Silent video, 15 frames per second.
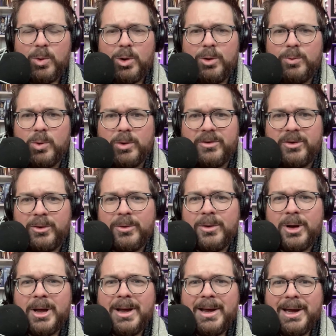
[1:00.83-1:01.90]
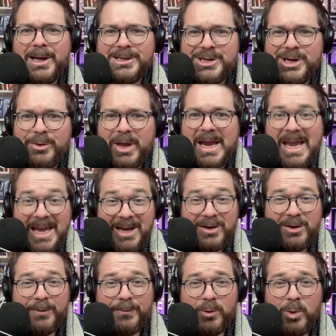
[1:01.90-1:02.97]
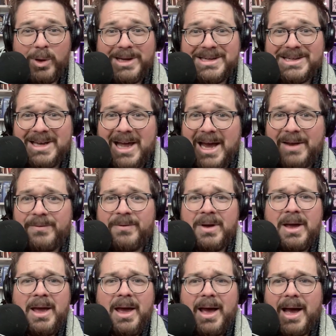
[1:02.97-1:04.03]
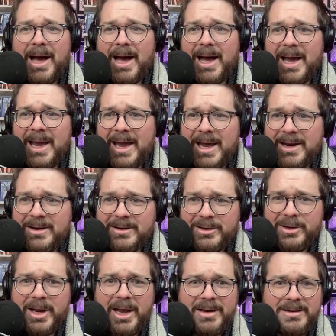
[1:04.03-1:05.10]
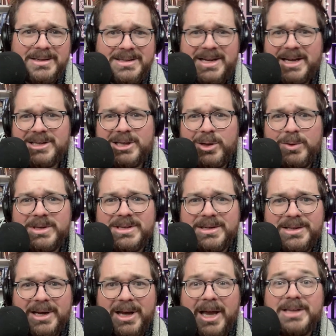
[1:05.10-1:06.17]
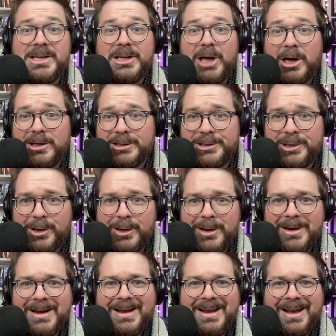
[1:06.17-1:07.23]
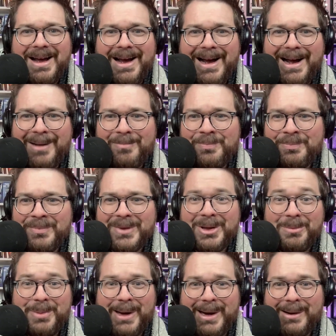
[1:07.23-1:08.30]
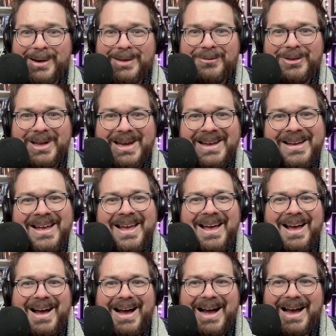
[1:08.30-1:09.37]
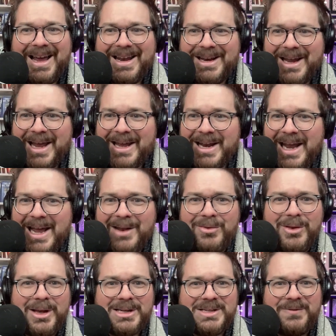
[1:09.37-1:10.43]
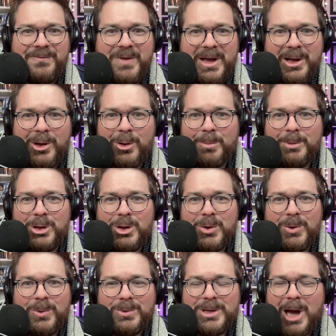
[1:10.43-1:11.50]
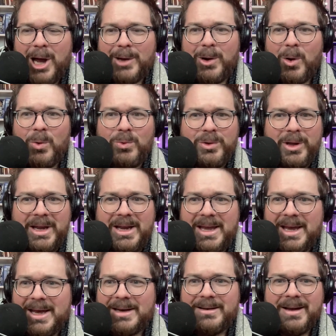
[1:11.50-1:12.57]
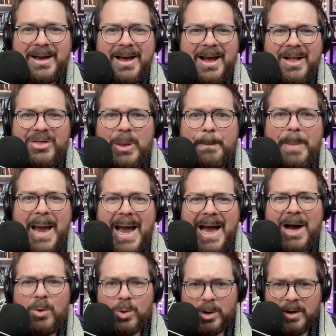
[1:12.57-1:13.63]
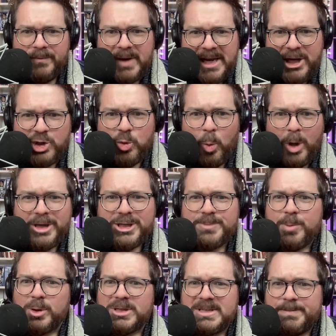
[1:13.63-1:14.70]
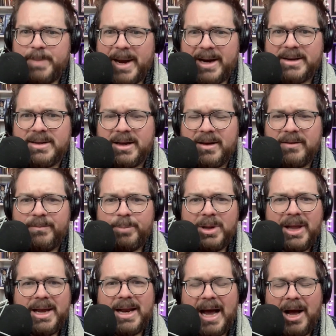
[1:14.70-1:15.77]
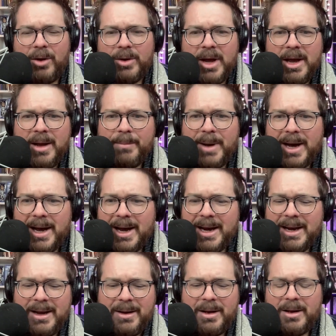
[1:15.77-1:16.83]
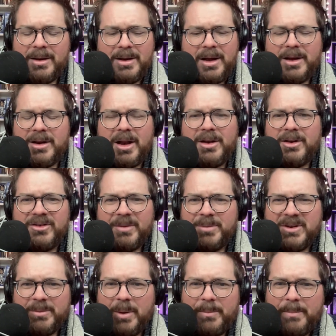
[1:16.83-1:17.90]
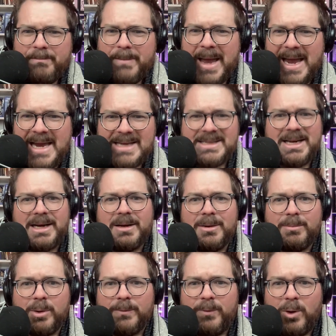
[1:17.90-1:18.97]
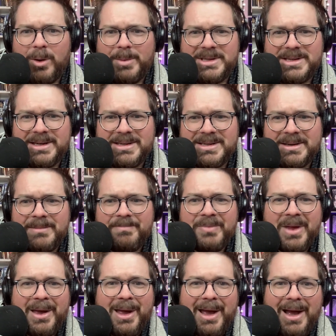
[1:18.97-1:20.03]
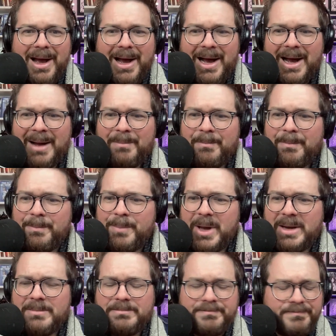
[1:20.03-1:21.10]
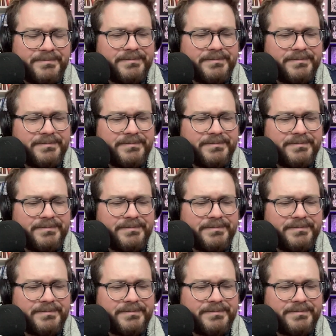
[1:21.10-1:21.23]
World War II. It's near the end of Freud's life, and C.S. Lewis is a youngster, comparatively, and in this film you not only get the power of each one's perspective played out by some amazing performances, but